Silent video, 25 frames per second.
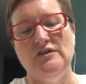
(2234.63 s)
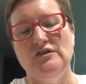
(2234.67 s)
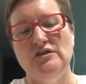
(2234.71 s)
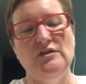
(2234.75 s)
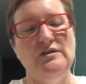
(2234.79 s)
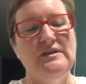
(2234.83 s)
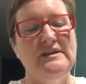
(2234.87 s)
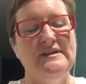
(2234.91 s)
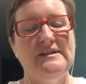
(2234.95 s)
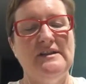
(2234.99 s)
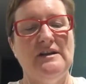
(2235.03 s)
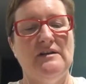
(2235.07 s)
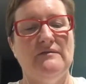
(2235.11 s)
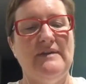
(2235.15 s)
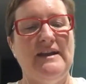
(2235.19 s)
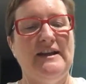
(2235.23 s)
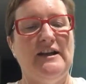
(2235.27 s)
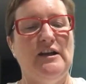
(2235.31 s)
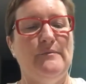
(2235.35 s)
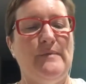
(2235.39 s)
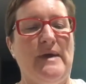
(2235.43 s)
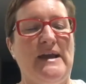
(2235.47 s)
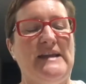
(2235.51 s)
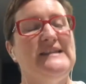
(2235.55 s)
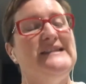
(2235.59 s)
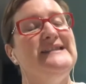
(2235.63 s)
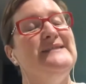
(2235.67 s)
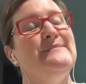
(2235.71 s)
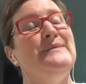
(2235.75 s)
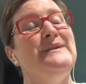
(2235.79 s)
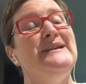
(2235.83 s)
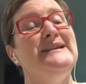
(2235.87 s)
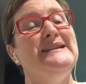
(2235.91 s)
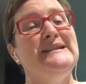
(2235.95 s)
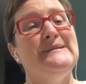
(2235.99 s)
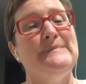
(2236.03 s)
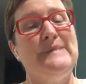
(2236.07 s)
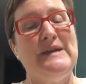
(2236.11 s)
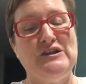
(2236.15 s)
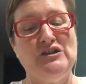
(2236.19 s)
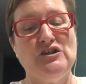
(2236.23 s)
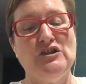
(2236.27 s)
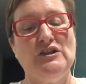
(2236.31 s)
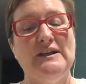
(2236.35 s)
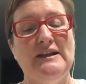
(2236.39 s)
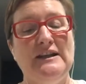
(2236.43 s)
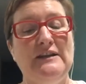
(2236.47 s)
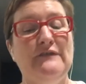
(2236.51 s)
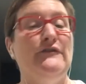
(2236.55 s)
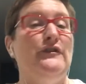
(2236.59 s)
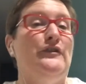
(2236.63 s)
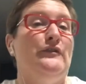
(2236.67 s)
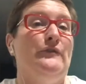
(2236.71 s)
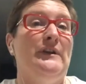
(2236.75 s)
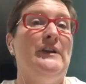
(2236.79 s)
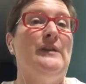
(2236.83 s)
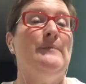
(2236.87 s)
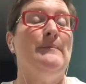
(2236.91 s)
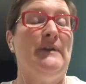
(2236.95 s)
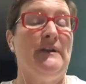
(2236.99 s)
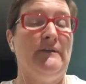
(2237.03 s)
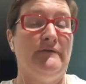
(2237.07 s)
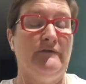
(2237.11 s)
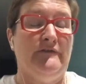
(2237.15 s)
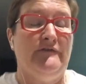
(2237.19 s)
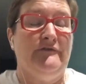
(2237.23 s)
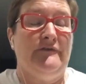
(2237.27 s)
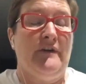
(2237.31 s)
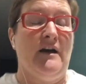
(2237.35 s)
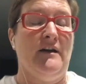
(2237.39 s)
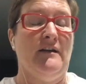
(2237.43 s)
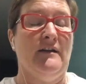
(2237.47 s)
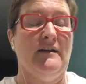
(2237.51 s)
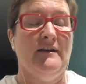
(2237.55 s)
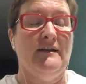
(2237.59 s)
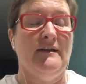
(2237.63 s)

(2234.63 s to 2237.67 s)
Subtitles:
do this on a regular basis, but especially if you're in a bit of a funk,